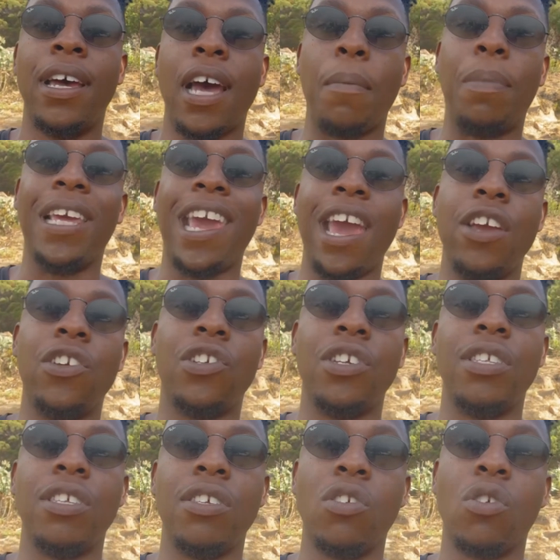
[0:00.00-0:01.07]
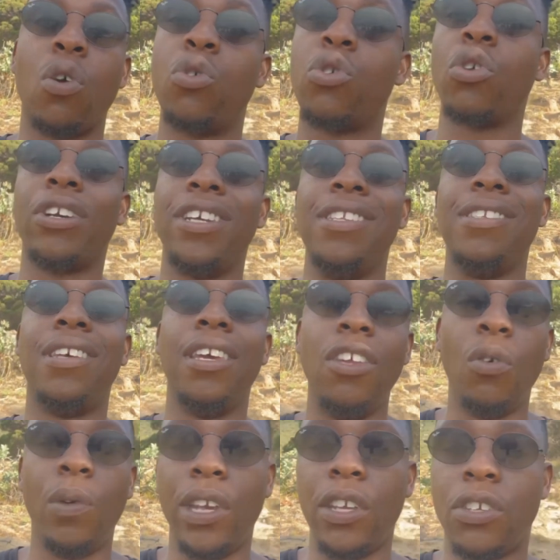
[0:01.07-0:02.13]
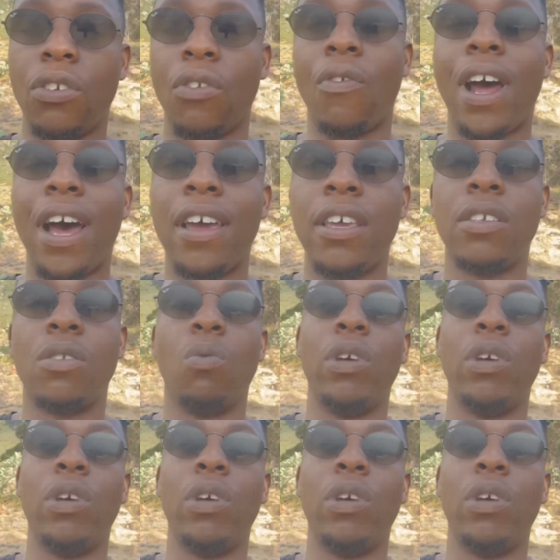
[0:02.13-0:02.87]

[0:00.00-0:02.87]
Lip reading: applications is also continuing to rise,